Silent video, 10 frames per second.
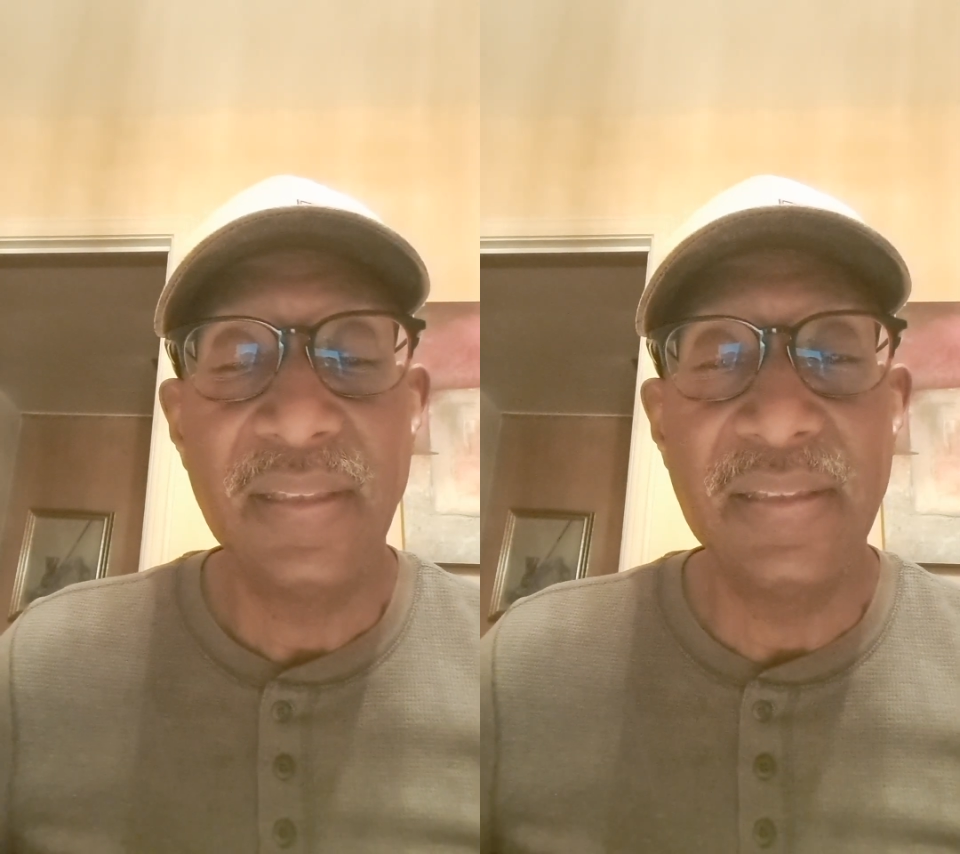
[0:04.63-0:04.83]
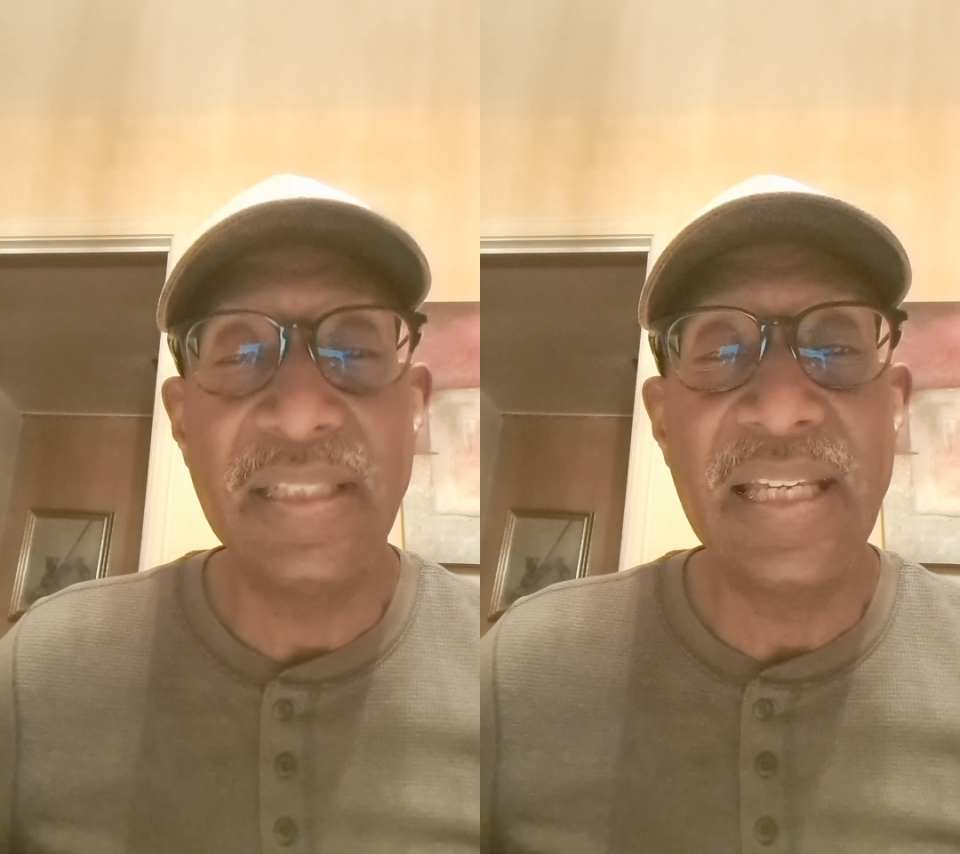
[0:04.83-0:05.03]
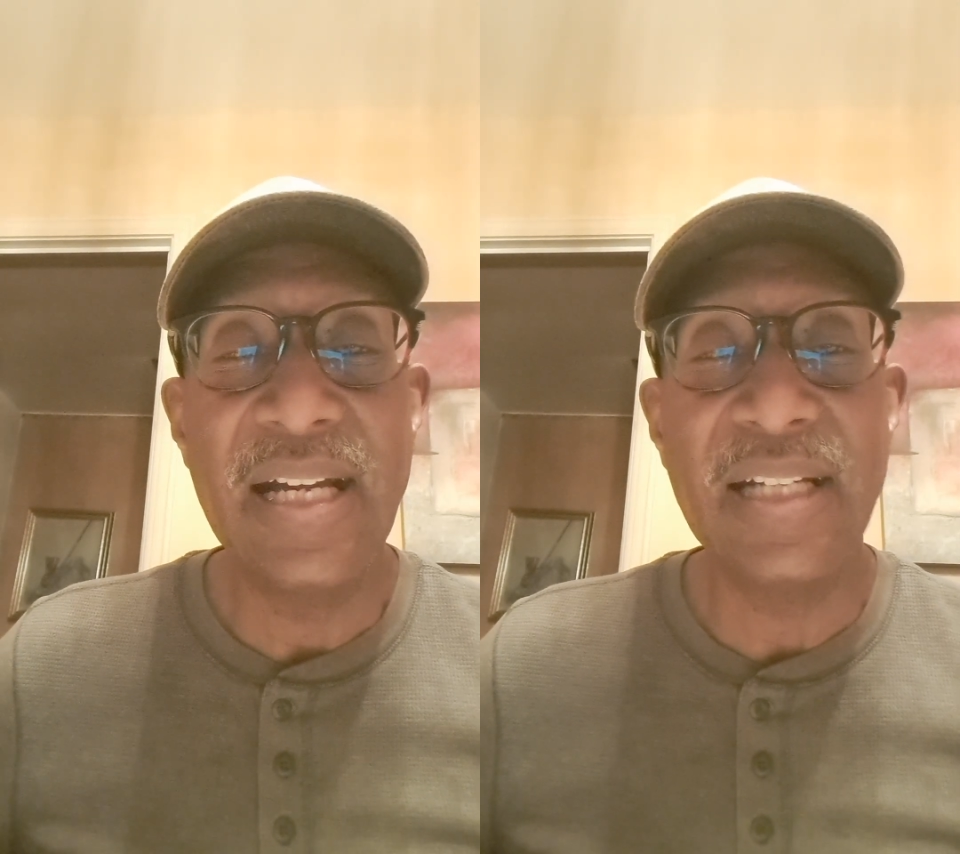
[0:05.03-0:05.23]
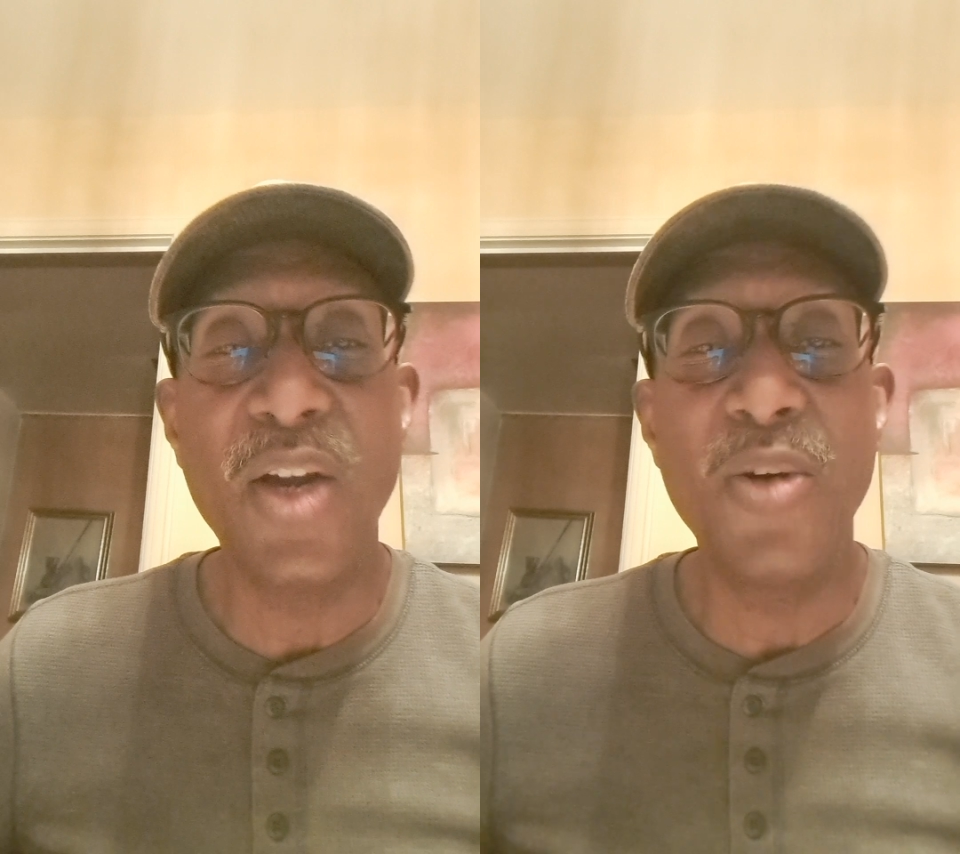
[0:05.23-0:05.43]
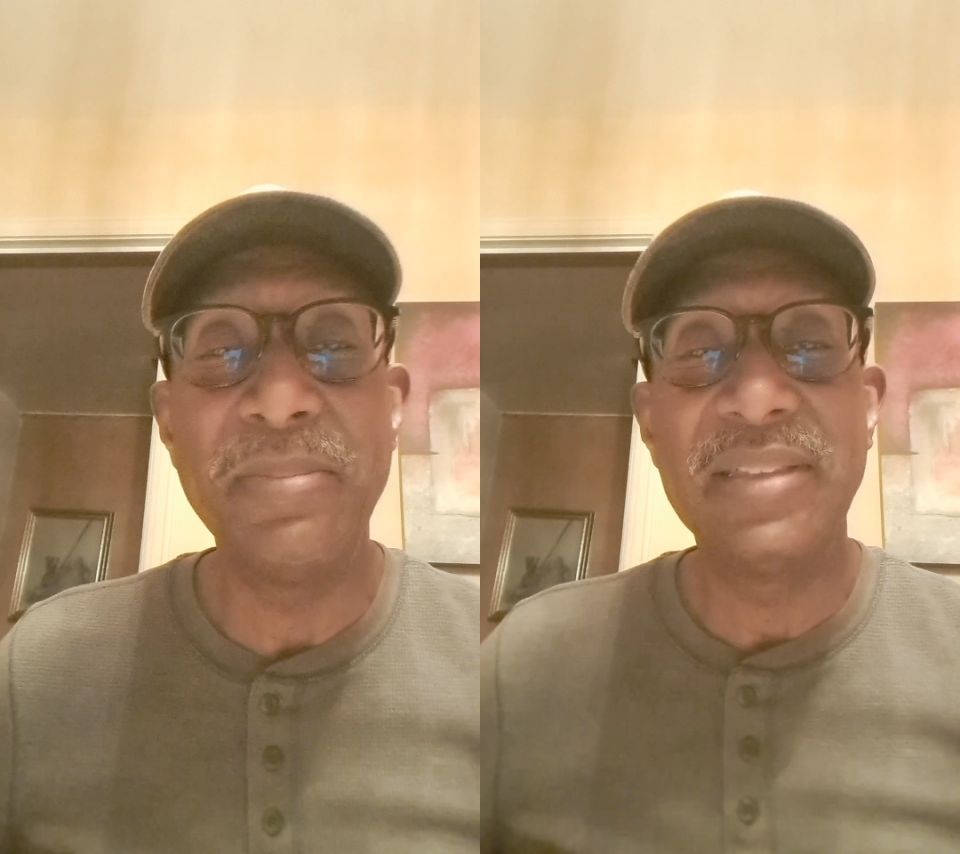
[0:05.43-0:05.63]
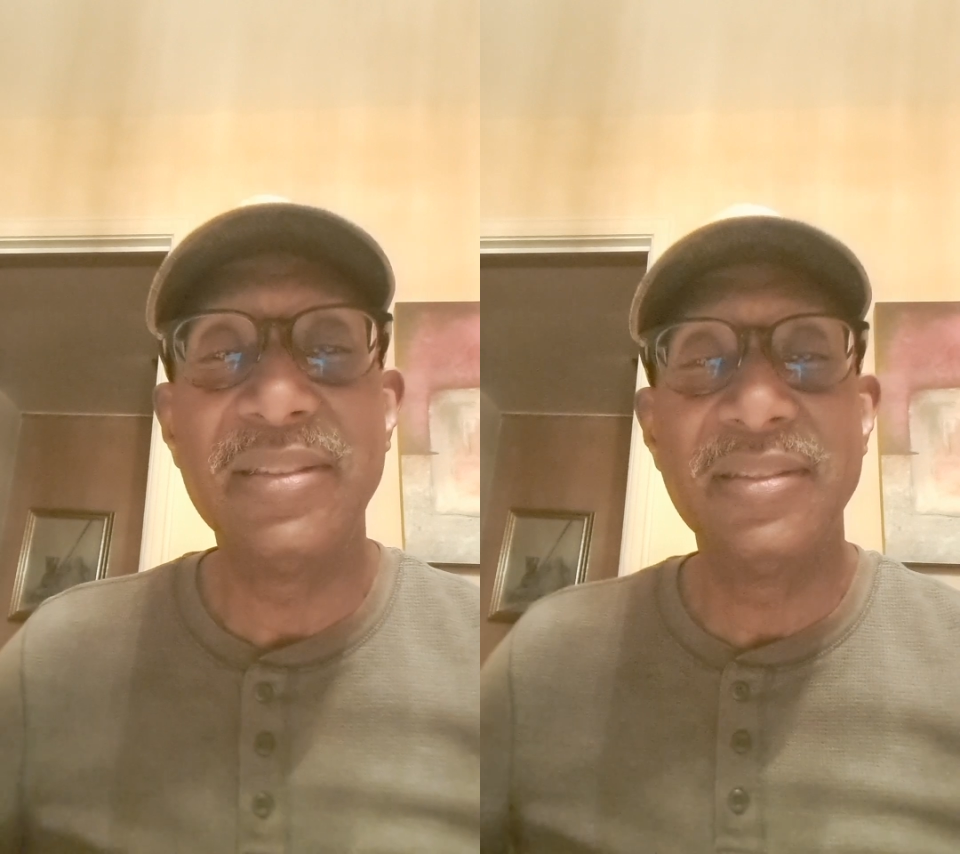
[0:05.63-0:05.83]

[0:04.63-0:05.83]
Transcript: Neocoma,